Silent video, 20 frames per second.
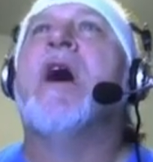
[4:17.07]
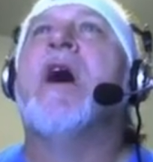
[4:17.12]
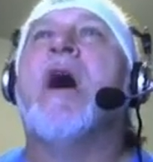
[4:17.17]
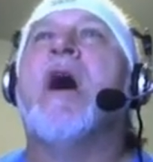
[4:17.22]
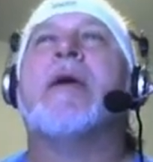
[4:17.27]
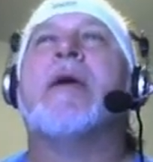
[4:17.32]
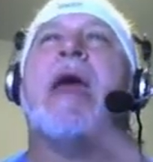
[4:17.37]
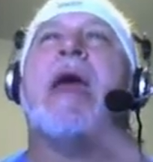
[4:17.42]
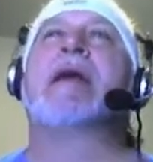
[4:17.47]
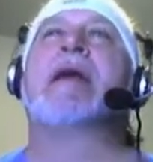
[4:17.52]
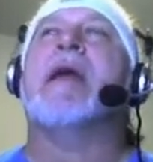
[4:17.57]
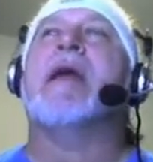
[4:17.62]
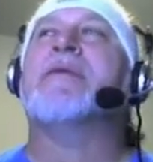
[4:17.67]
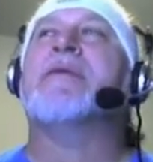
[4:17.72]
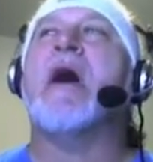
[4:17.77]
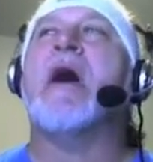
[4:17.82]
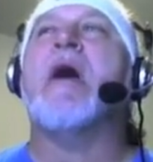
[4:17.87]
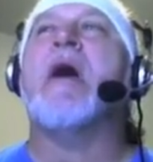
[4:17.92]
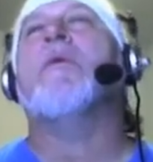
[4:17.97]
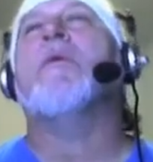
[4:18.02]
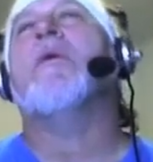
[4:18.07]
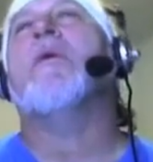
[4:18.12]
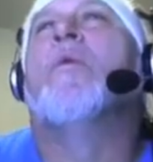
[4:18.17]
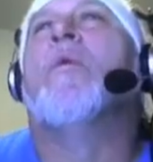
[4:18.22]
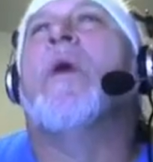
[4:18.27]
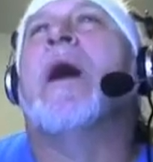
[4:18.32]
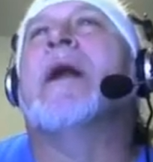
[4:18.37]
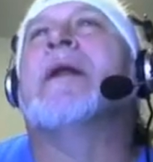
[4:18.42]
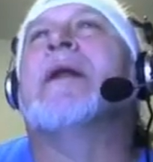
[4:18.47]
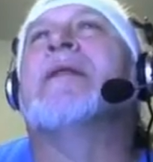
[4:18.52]
Okay, and I thought, well,
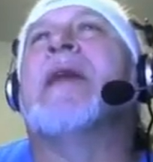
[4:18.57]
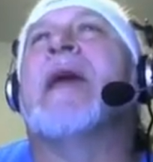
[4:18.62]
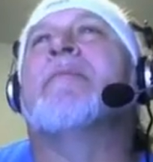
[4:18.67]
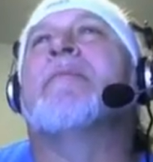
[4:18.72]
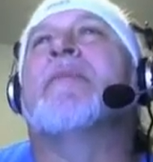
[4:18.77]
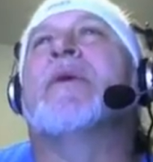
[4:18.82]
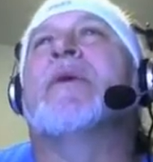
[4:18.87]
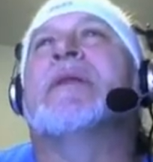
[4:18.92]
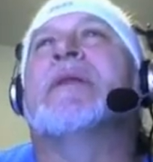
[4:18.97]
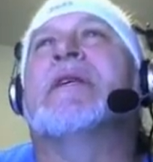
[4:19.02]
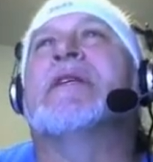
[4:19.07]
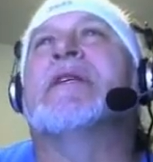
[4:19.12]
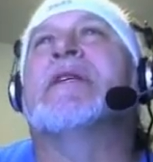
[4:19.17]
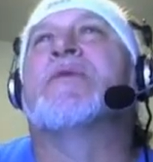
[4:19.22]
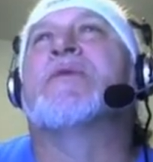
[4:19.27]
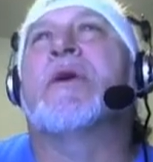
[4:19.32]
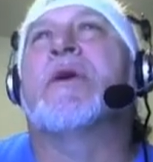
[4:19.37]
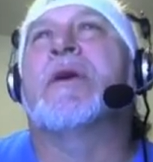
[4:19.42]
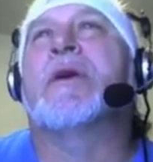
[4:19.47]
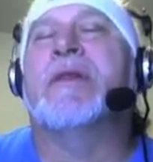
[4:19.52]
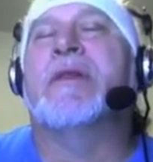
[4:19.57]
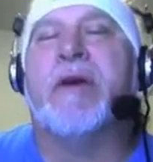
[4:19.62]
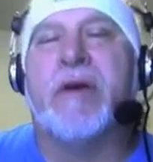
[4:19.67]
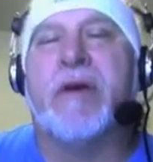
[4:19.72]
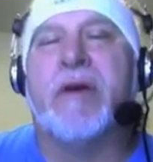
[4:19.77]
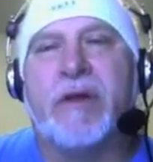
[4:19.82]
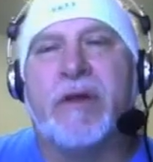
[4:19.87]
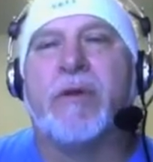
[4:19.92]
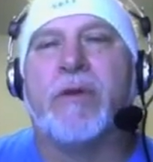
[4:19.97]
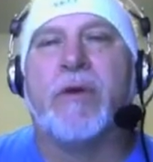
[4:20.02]
why did they put this word in there?
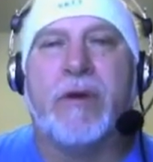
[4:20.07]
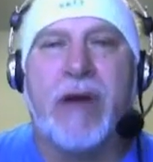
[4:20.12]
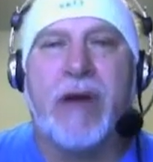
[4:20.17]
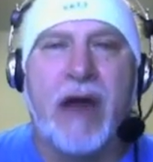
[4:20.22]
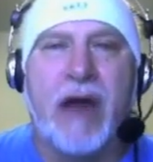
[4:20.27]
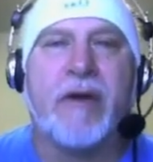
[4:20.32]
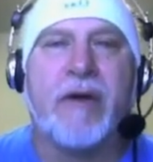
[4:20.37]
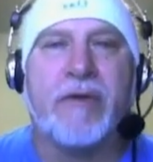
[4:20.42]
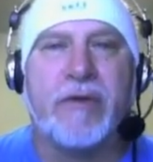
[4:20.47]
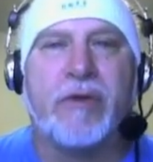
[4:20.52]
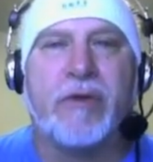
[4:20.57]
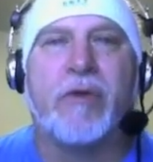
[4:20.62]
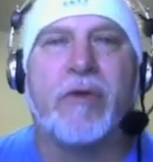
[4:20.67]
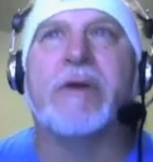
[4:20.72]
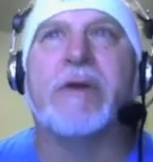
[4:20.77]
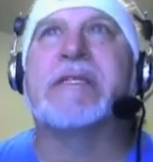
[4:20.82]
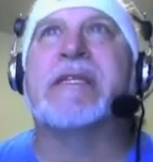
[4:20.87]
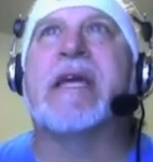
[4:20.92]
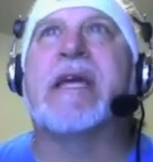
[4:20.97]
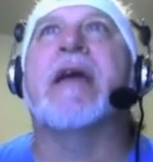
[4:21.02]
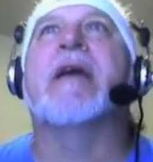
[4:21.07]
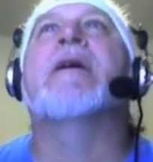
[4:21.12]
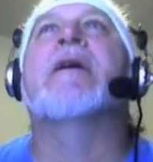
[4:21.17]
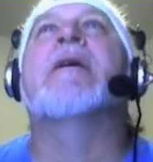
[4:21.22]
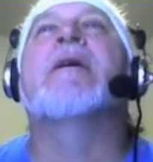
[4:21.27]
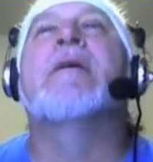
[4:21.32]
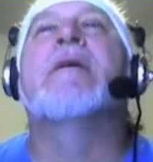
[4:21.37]
And I heard the Lord say,